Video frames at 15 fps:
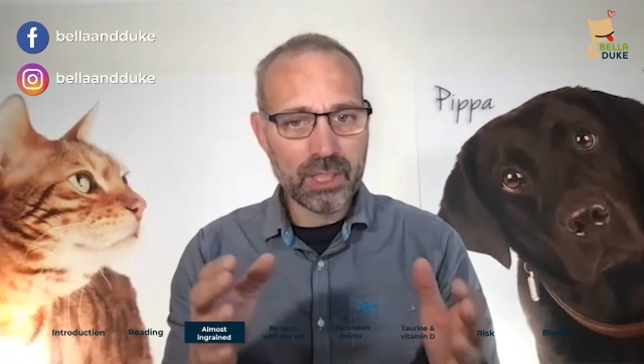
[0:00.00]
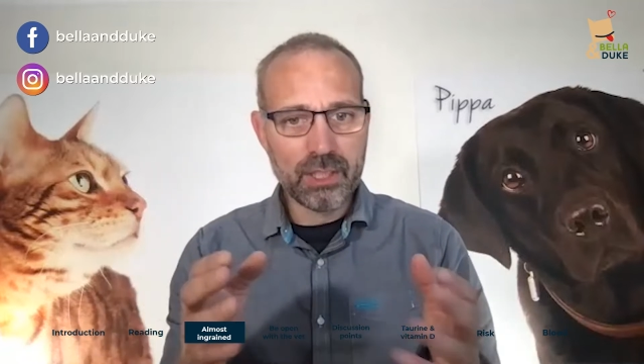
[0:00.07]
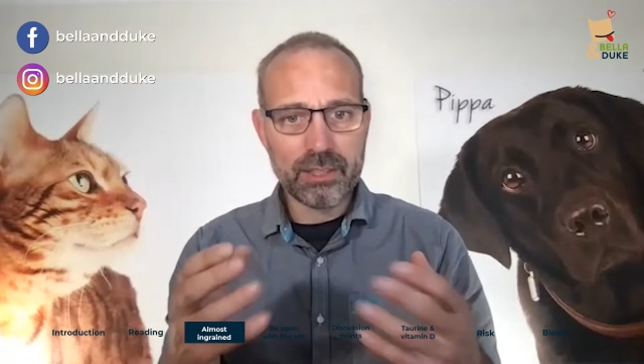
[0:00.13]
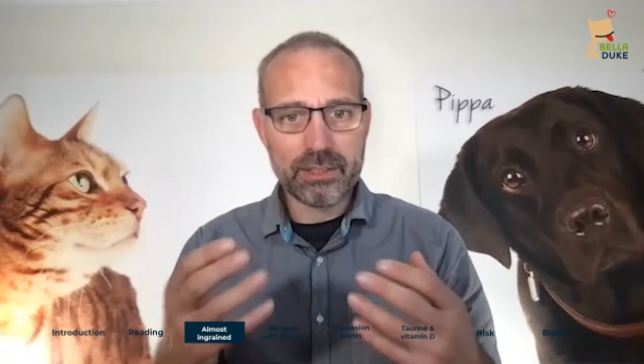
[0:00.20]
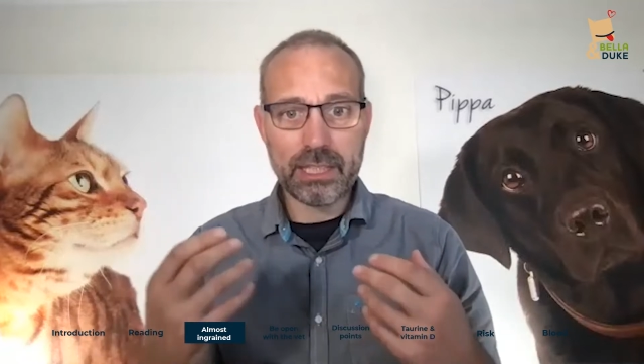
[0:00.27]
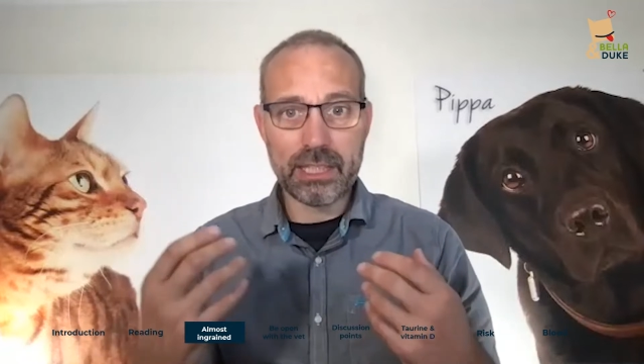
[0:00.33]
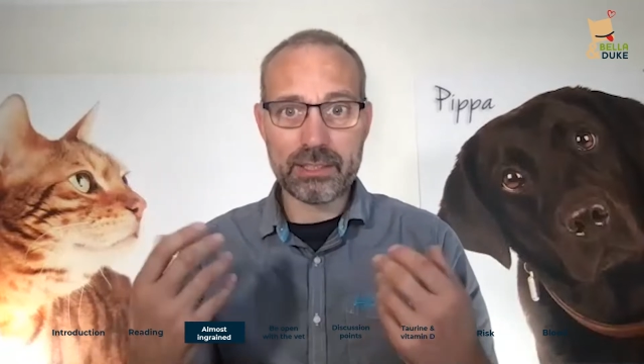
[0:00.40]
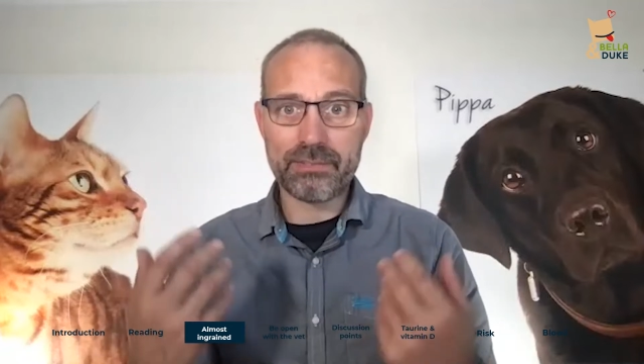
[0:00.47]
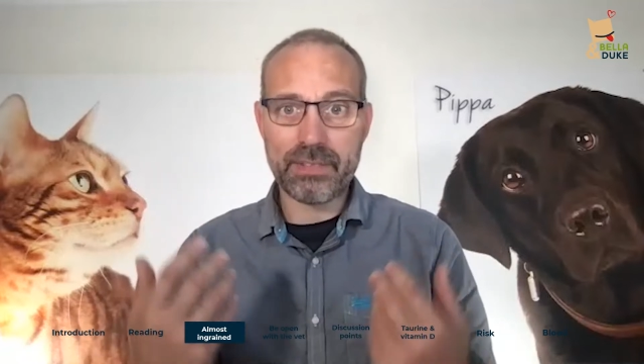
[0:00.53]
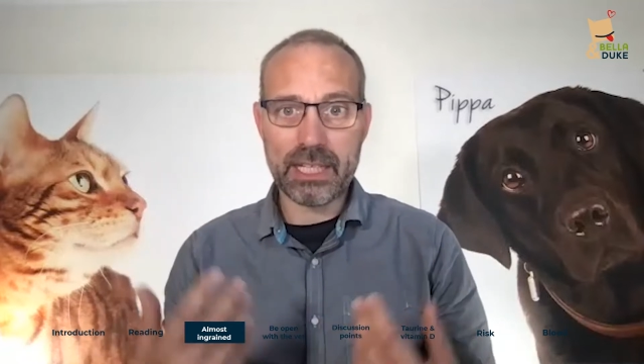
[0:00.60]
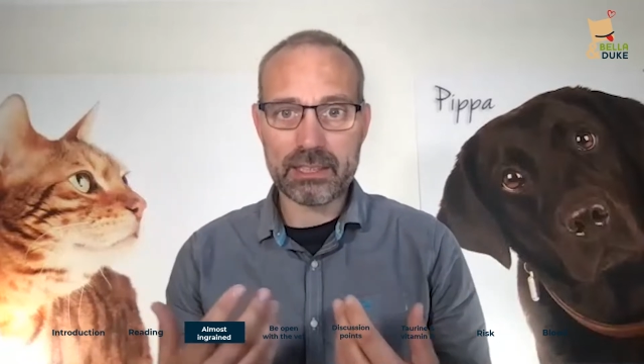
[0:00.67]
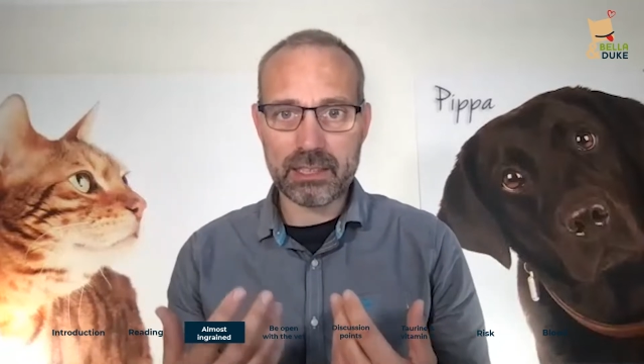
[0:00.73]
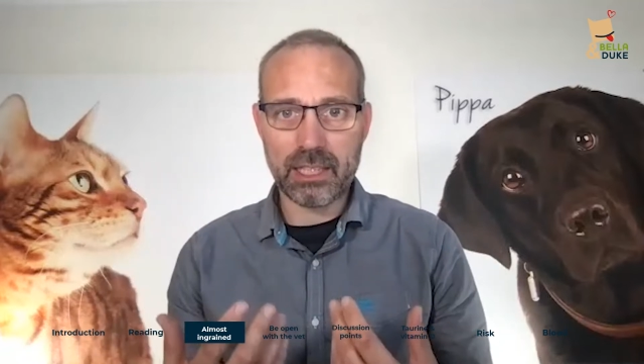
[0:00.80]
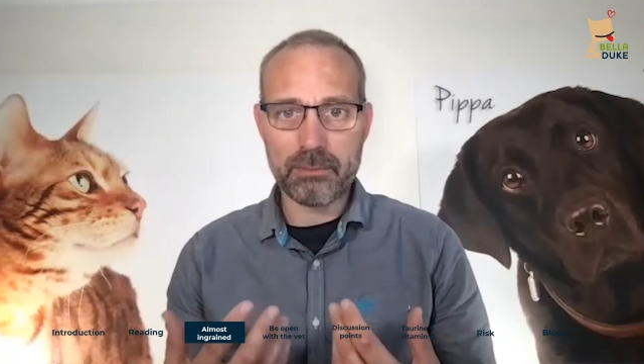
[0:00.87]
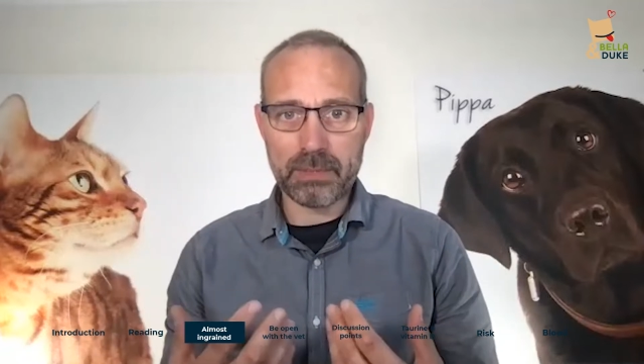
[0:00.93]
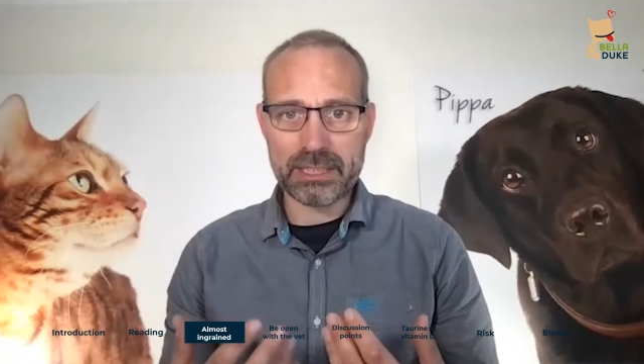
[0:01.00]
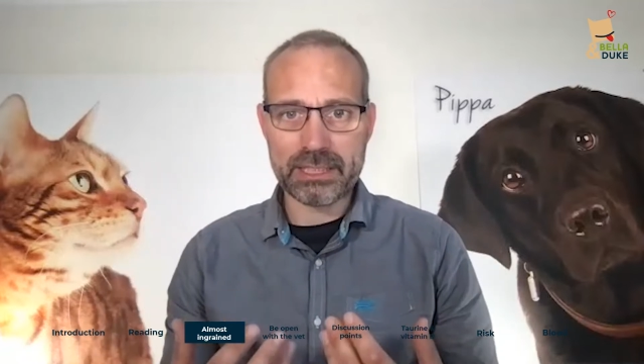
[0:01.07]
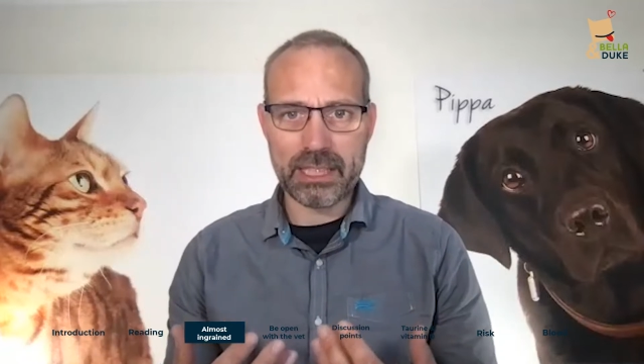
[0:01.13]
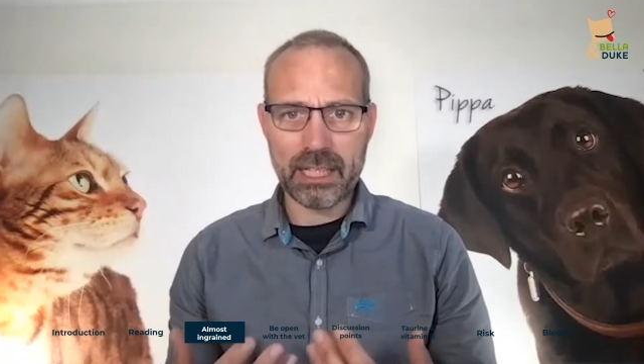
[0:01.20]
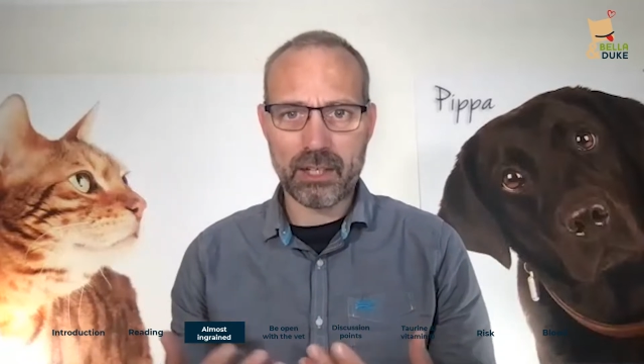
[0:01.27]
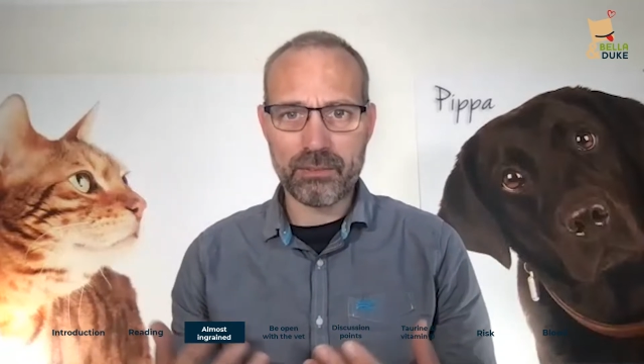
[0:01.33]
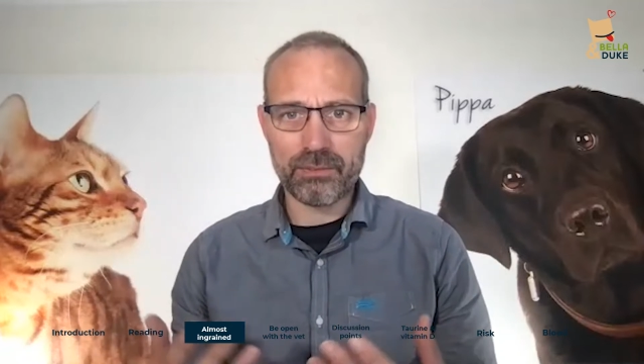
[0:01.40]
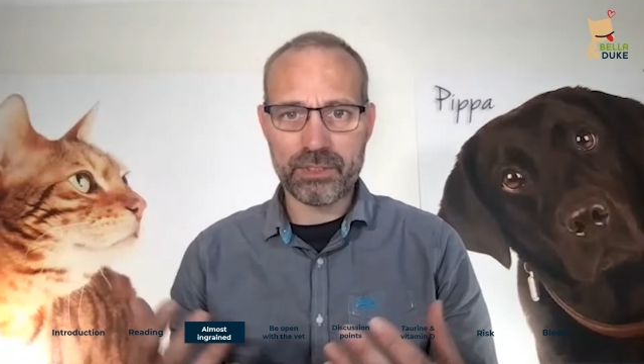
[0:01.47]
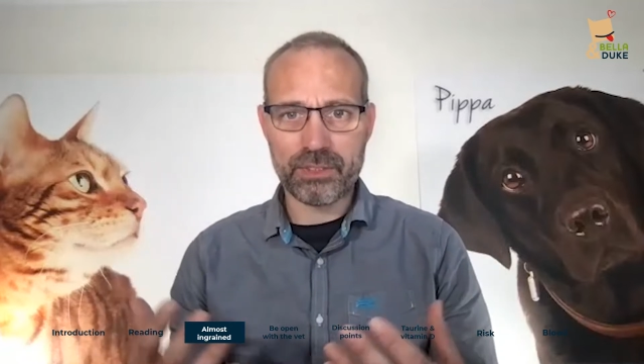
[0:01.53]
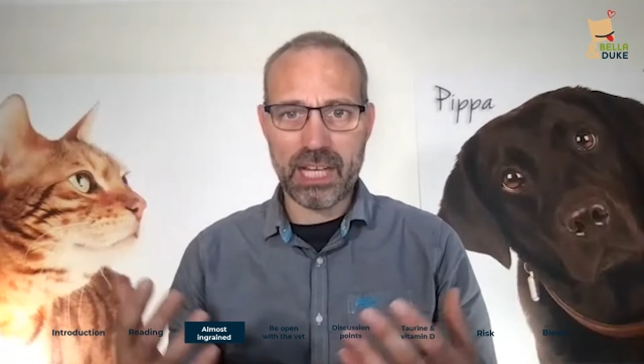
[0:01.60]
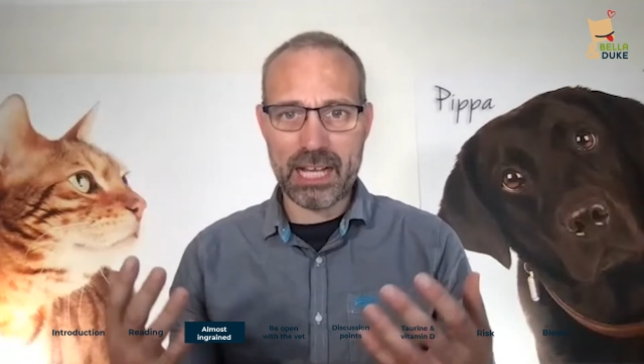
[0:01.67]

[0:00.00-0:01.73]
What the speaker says: There's vets like myself that